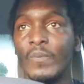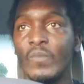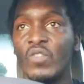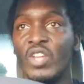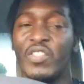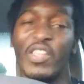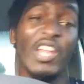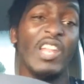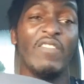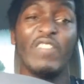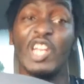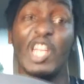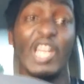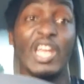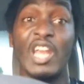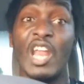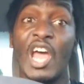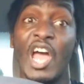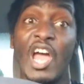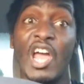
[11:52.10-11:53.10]
And they live in a
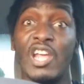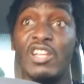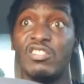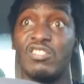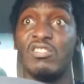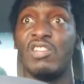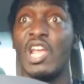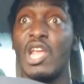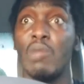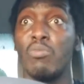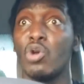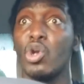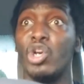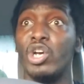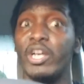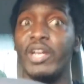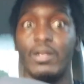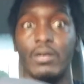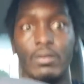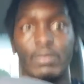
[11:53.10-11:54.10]
nice
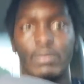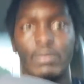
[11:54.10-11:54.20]
neighborhood.